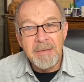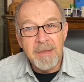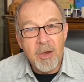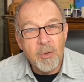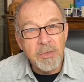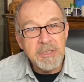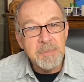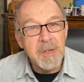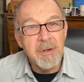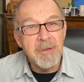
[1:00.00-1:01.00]
Holy
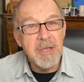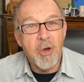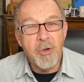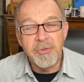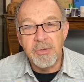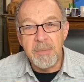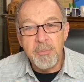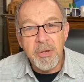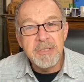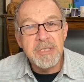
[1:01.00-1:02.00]
Spirit, the author,
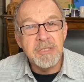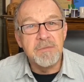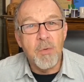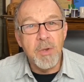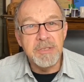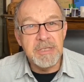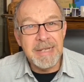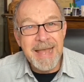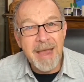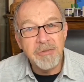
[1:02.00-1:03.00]
imprints his voice
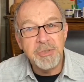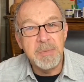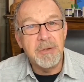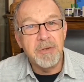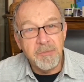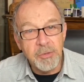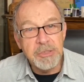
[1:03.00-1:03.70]
in our spirit for